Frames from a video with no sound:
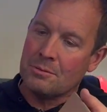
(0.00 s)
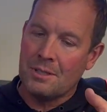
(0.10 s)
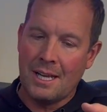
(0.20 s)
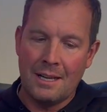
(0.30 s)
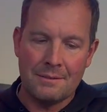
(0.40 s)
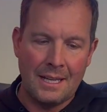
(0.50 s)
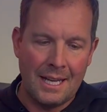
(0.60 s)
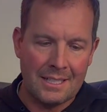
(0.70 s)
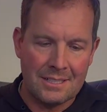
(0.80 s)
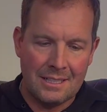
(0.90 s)
So I have to
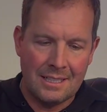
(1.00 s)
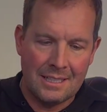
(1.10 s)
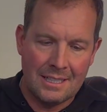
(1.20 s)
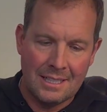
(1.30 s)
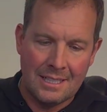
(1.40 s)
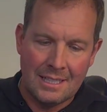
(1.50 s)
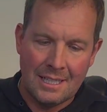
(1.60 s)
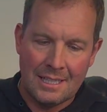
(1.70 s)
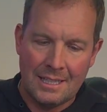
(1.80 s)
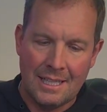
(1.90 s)
actually
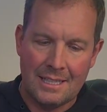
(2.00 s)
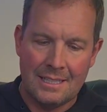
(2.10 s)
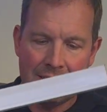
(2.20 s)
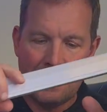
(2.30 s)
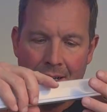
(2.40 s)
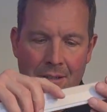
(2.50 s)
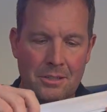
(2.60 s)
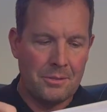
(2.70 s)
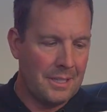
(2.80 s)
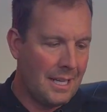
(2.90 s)
lay these out,
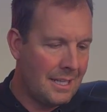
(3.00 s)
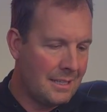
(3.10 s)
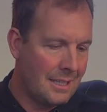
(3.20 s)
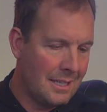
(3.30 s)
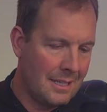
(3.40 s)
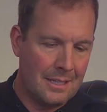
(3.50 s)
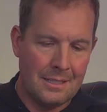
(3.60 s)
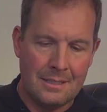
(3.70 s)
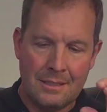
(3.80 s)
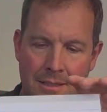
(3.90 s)
create the
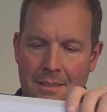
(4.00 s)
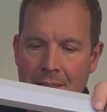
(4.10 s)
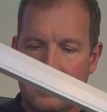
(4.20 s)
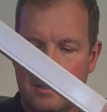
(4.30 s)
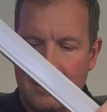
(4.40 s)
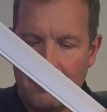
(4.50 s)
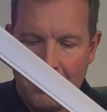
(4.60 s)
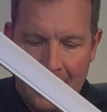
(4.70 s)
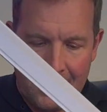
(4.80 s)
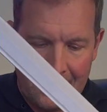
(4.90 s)

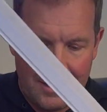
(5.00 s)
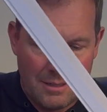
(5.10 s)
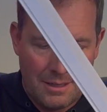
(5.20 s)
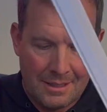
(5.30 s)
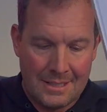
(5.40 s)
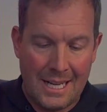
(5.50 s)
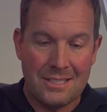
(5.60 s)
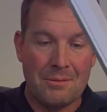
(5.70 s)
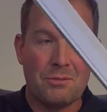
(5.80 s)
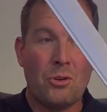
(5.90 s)
pattern, and attach
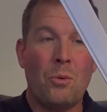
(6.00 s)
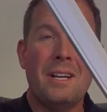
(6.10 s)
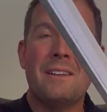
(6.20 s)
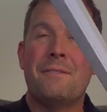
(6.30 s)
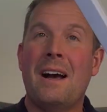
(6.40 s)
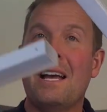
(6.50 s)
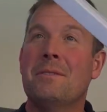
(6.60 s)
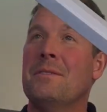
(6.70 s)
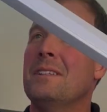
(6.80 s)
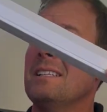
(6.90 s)

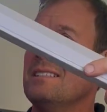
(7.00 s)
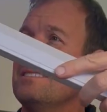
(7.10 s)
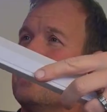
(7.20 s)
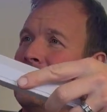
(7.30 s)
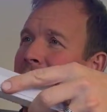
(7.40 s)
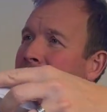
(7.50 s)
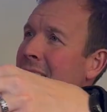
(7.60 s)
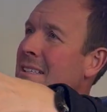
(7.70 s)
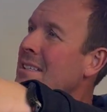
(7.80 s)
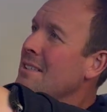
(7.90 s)
25 of these.
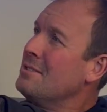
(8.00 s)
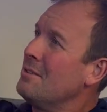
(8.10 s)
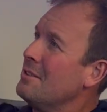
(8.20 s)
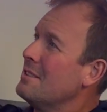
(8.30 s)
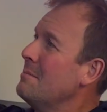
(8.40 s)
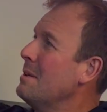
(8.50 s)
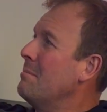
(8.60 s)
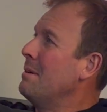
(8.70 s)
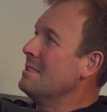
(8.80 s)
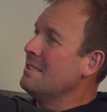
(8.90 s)
So there's going to be
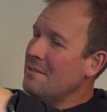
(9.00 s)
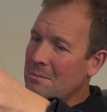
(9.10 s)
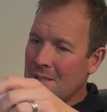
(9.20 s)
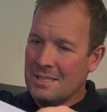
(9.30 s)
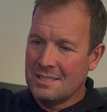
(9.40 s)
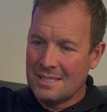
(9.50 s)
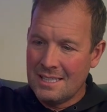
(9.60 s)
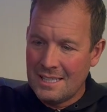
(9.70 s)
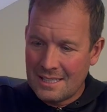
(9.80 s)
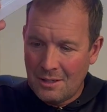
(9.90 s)
a bunch of them on the
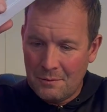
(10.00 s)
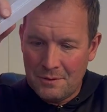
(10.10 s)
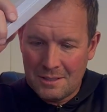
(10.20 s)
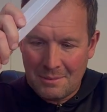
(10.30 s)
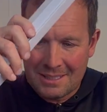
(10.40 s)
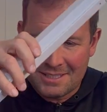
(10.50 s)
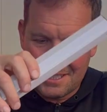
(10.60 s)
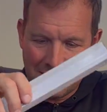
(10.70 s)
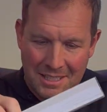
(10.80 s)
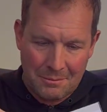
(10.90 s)
ceiling. Hopefully my
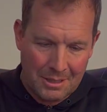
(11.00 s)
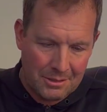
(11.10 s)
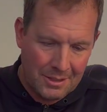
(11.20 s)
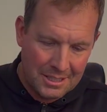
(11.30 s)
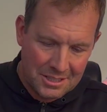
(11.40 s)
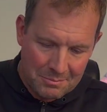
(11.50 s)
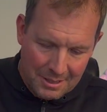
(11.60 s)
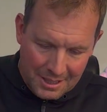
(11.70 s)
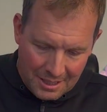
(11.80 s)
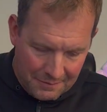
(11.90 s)
ceiling in my garage is
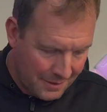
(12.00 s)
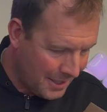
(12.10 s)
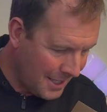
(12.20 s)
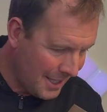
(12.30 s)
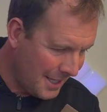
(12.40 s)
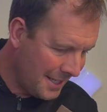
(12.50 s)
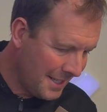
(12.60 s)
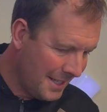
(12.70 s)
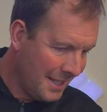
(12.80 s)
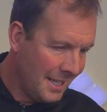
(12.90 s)
big enough.
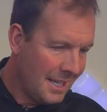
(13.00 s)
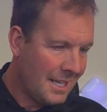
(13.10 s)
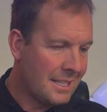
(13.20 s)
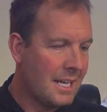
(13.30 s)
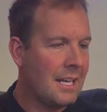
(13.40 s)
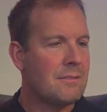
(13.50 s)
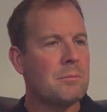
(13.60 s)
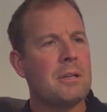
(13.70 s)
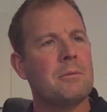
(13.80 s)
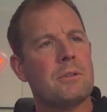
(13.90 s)
And then I have to
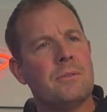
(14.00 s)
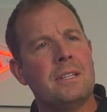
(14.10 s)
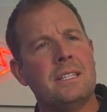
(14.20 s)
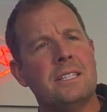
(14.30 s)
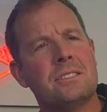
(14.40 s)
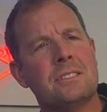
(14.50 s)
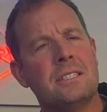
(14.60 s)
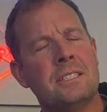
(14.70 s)
be able to run this.